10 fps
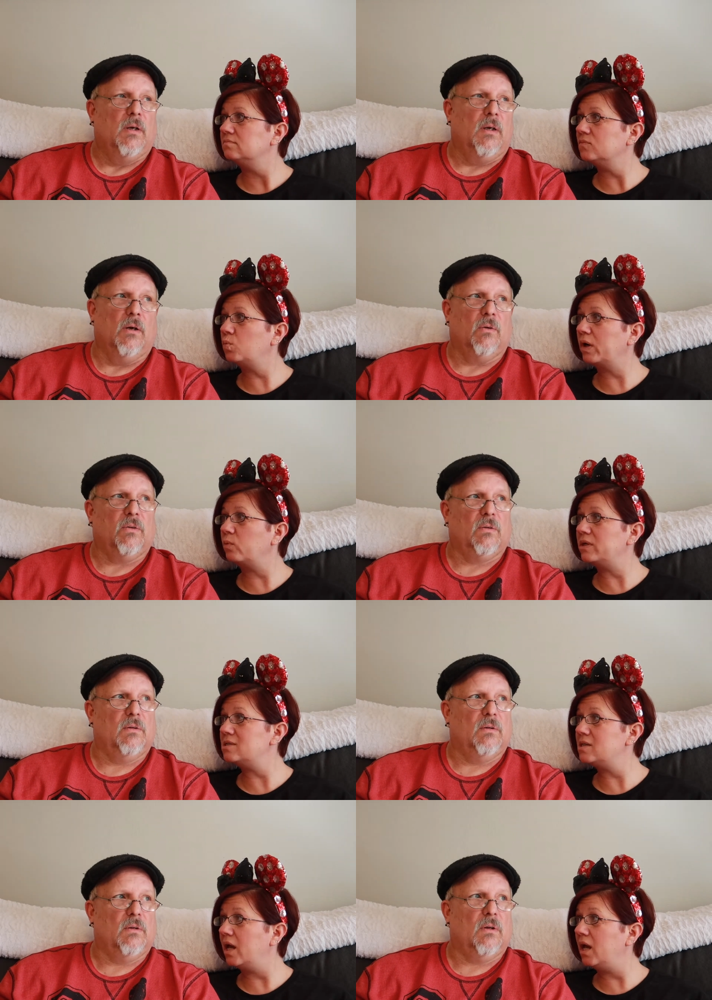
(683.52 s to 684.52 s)
Speaker 1: you know, where we
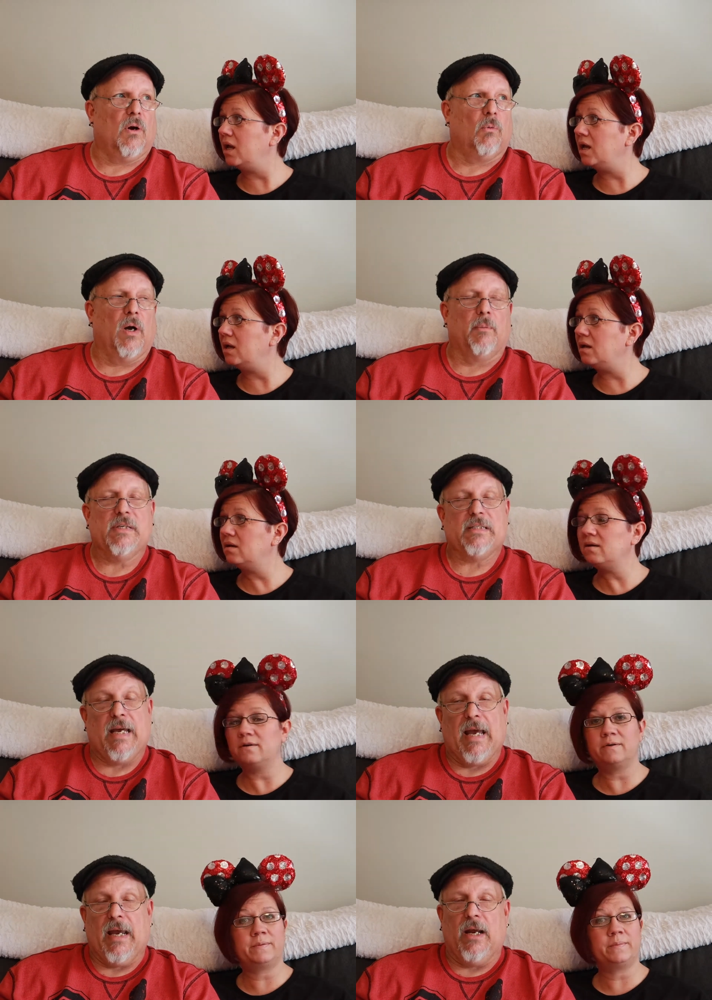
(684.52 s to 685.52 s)
stayed or where we
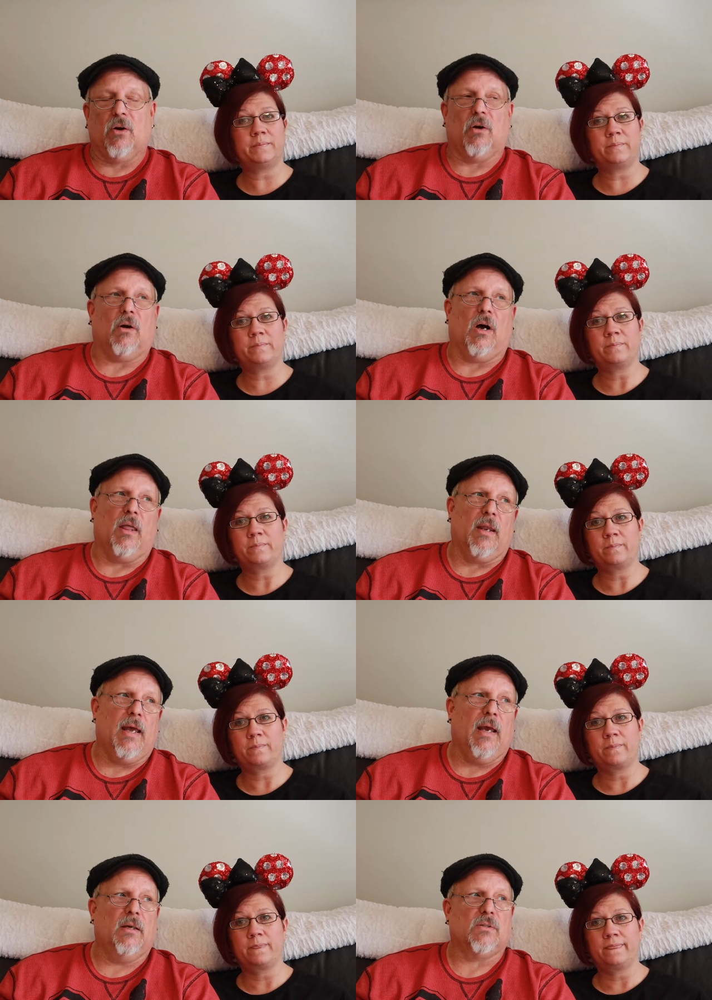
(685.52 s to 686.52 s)
stayed or
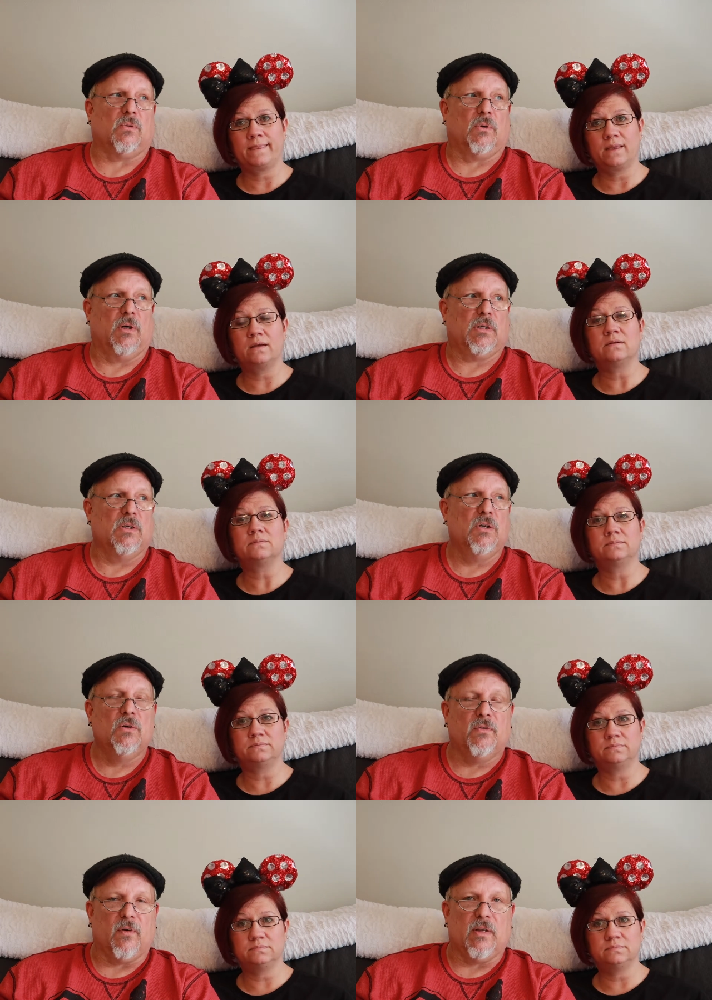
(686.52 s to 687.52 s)
holidays or it's
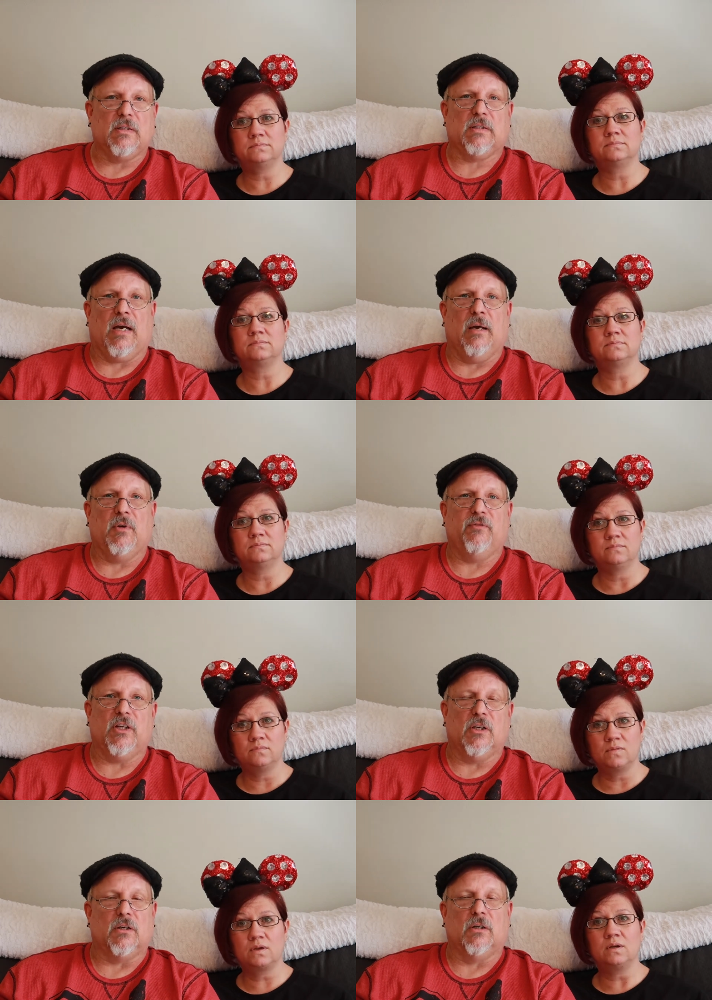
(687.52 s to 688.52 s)
new for this time of
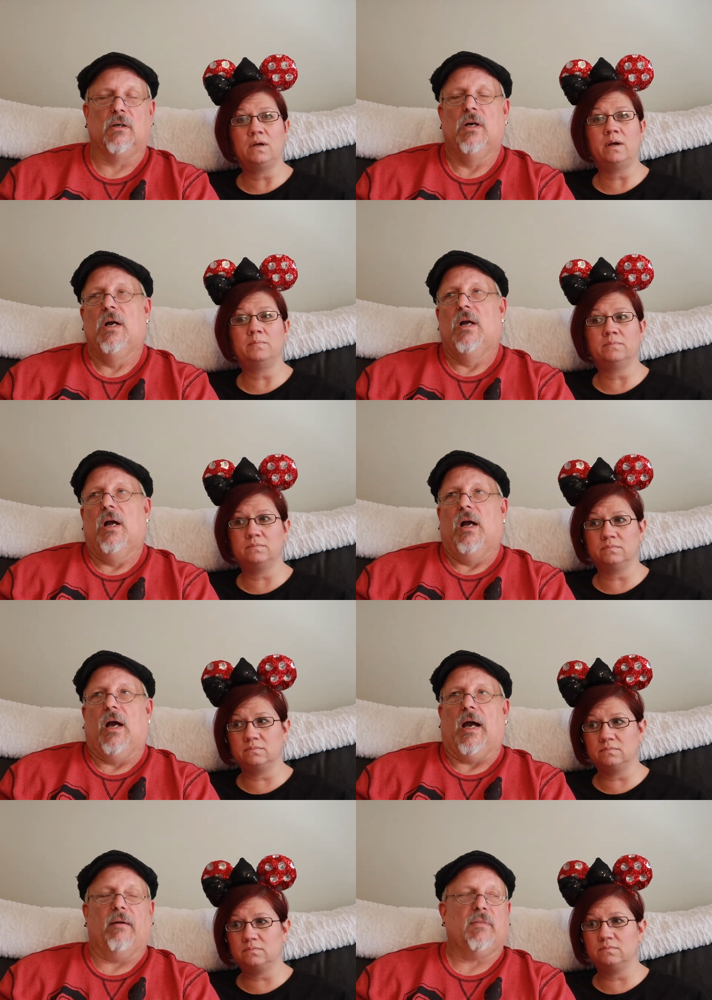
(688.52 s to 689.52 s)
year. Yeah.
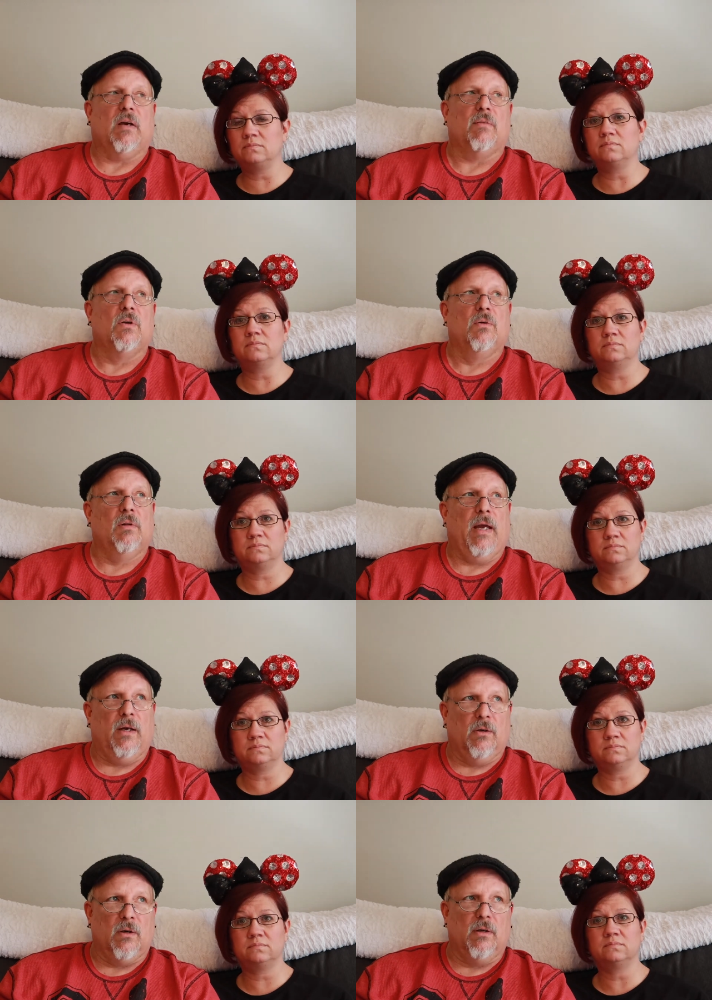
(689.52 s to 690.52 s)
I have to have a new
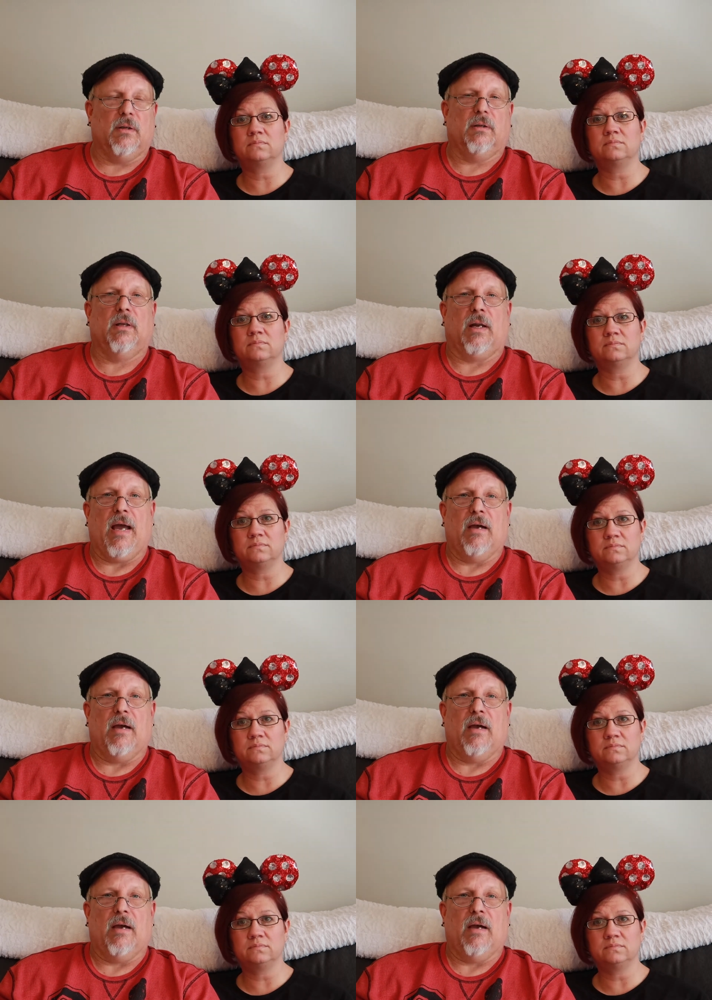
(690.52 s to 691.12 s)
lanyard that I